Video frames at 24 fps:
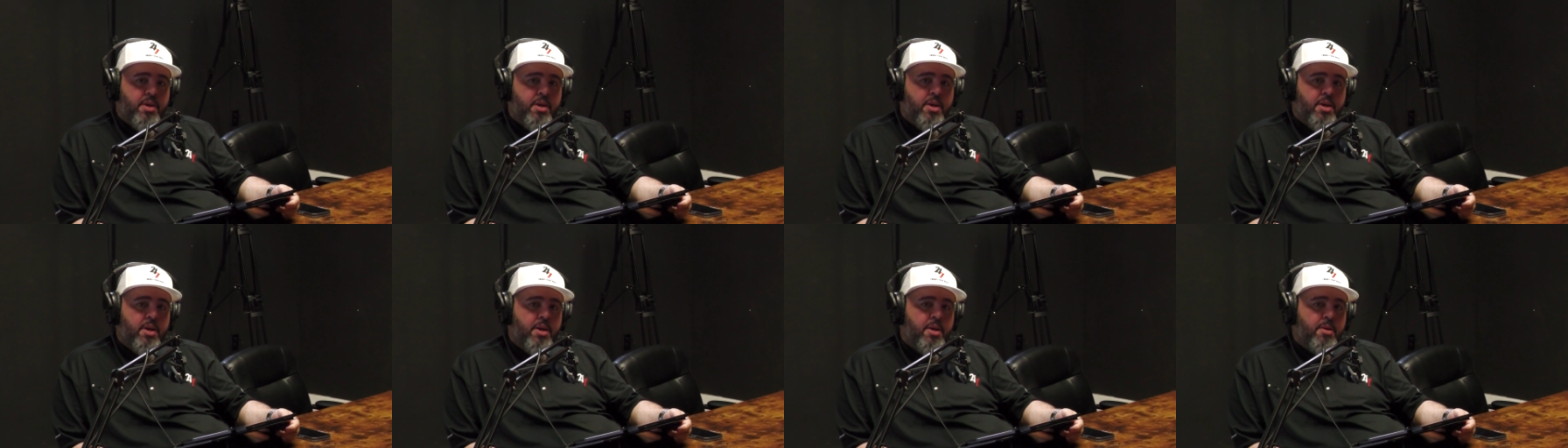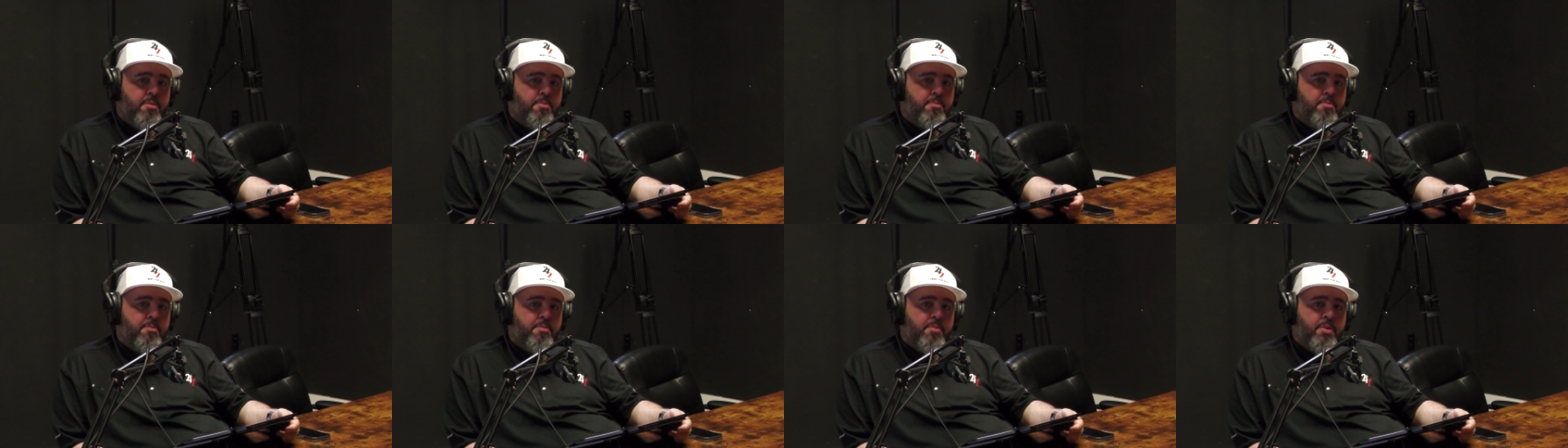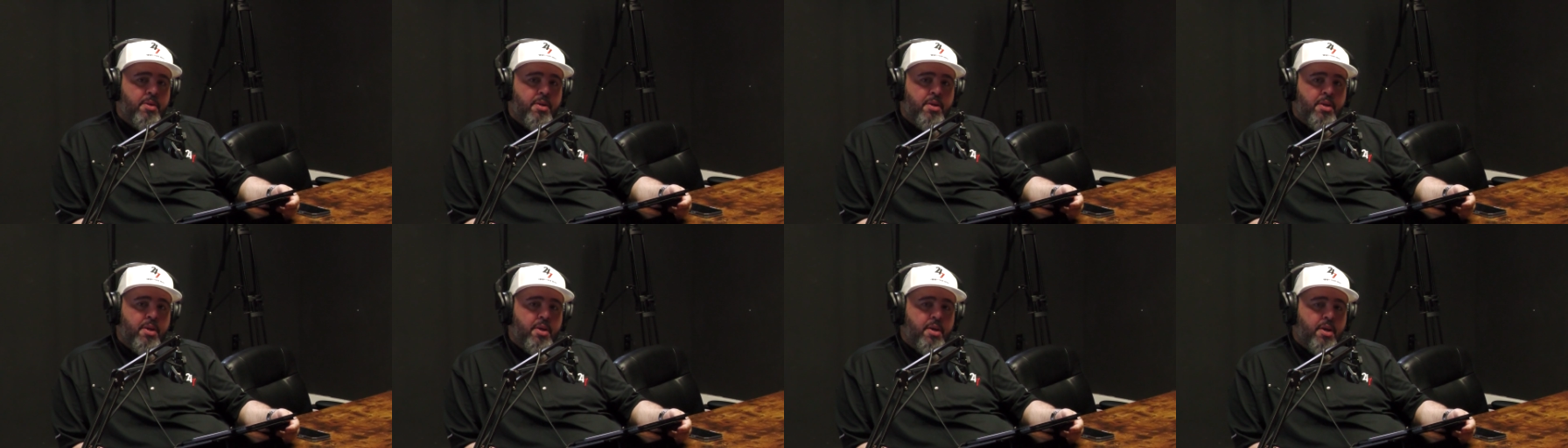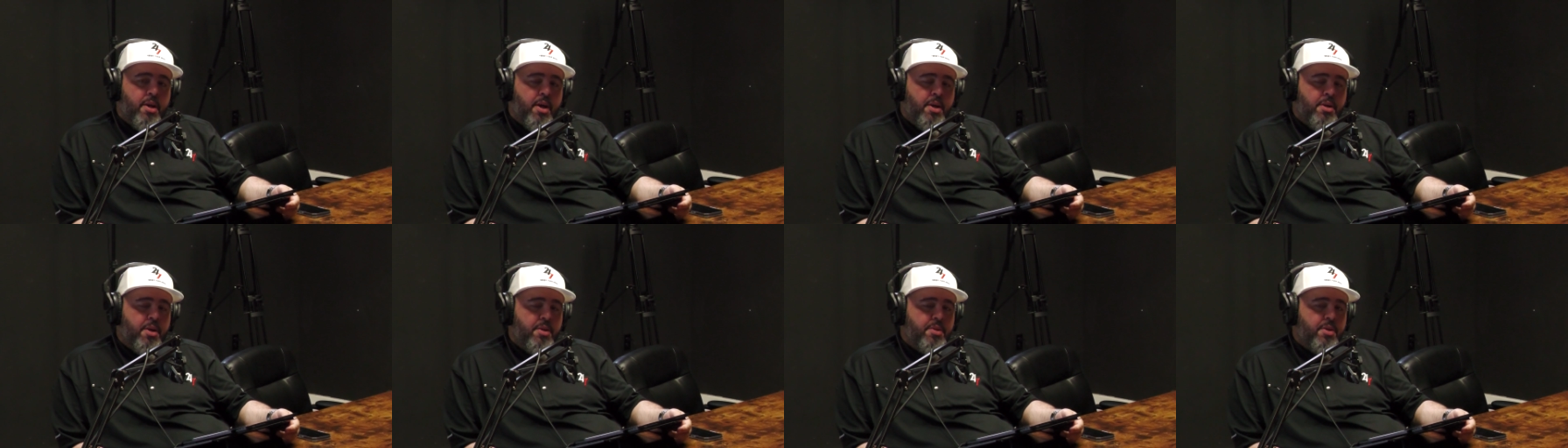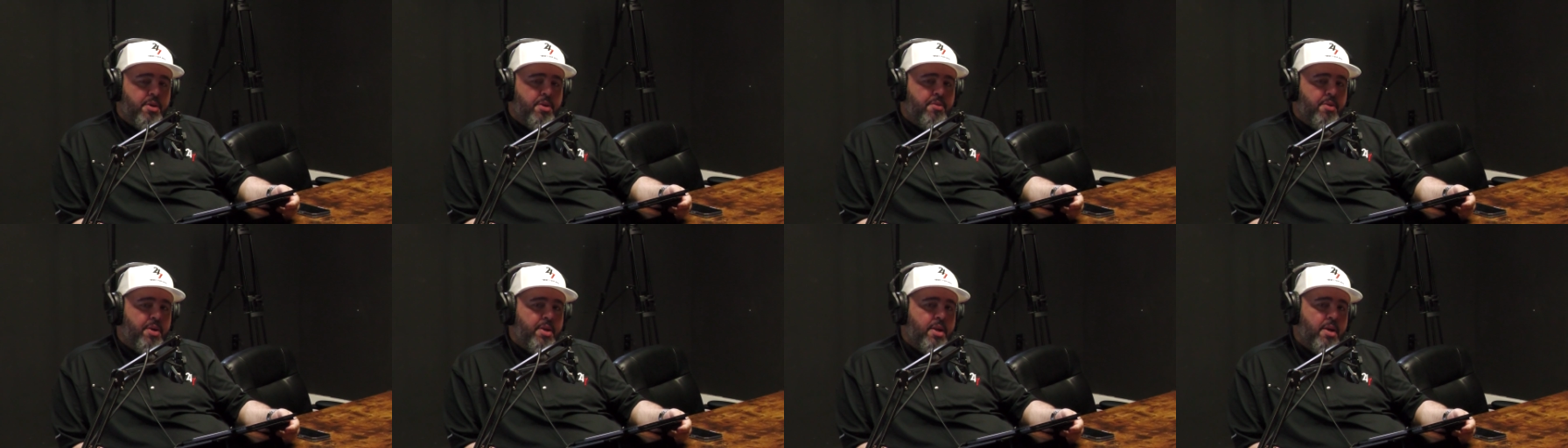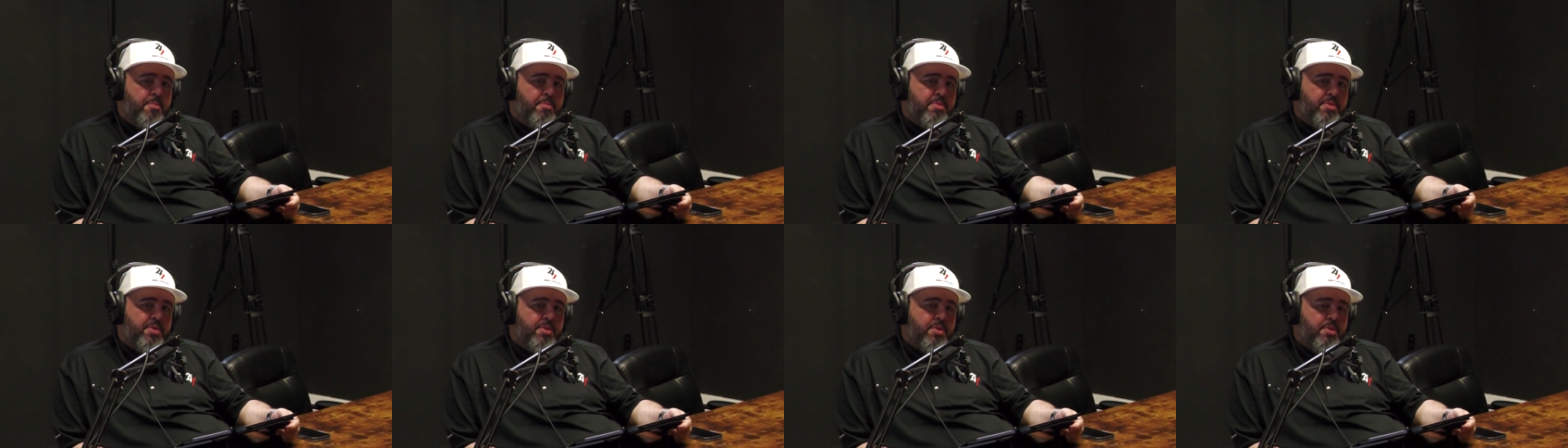Another great
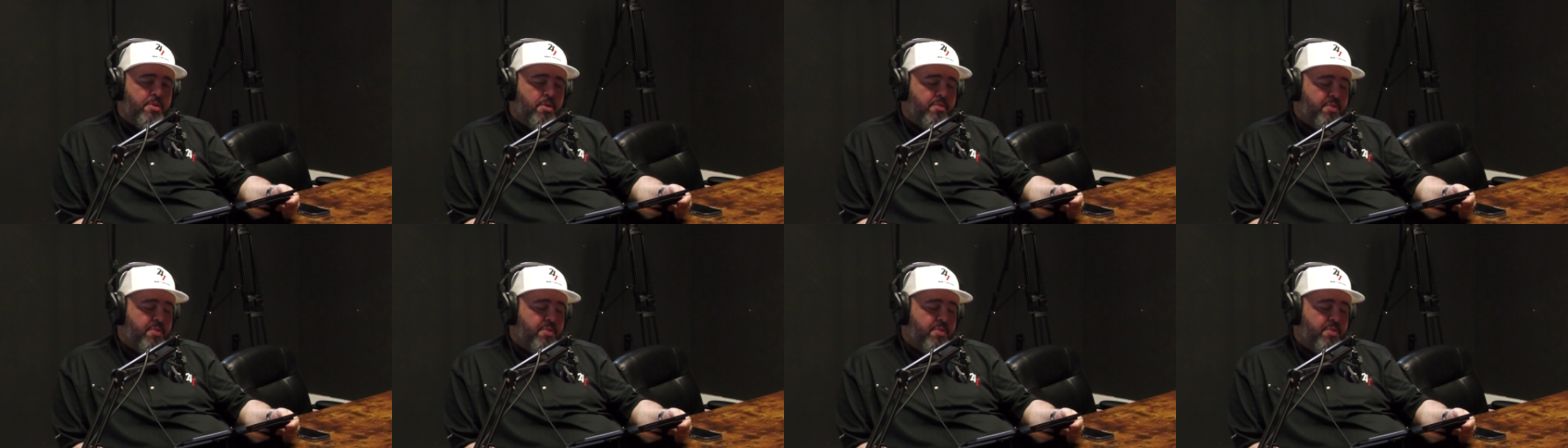episode